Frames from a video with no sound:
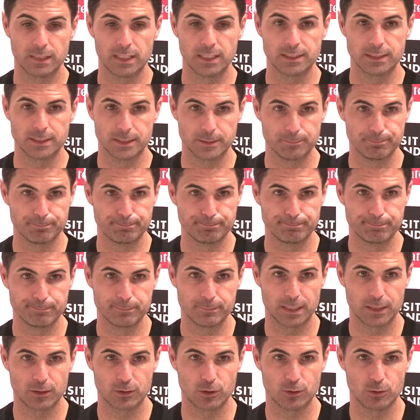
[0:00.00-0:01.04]
Let's see.
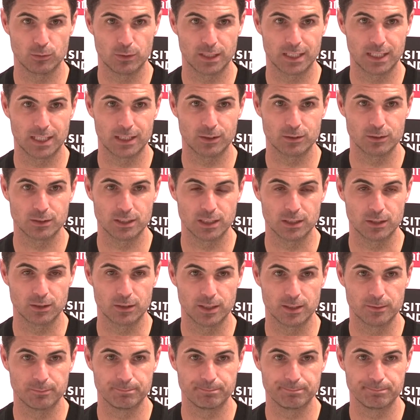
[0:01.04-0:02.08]
I don't know. I cannot tell you
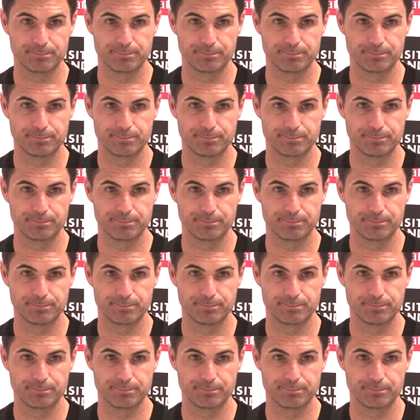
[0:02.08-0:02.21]
yet.